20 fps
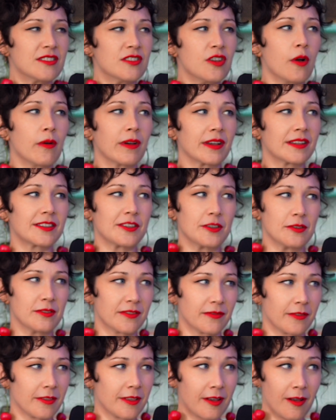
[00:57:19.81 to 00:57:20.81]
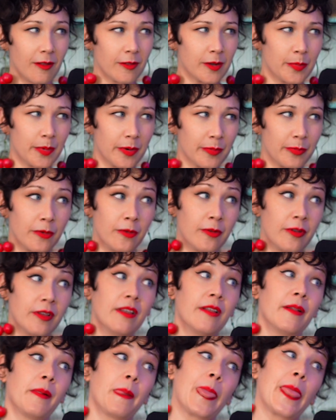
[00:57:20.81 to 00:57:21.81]
no excuse for the color purple.
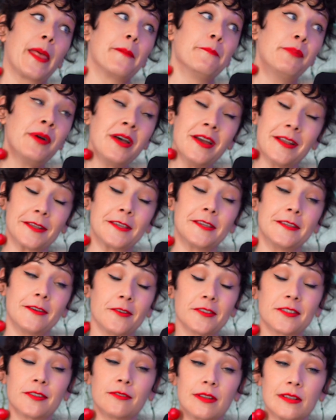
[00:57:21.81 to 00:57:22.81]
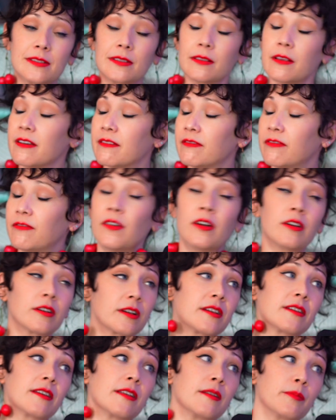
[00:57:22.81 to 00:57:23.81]
But he also does love funk
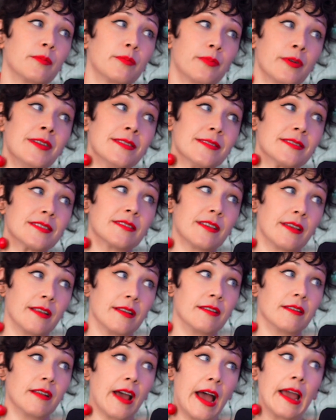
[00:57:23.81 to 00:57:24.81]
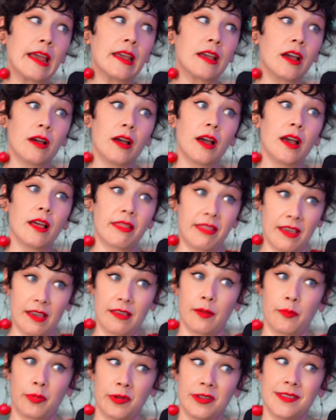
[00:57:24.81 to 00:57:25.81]
and Prince, and I think
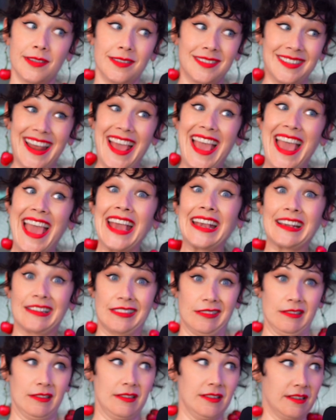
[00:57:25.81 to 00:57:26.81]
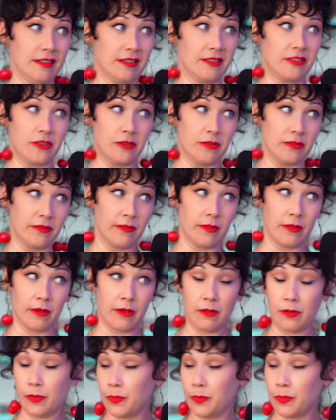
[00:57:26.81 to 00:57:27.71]
that Prince is an excellent excuse for the color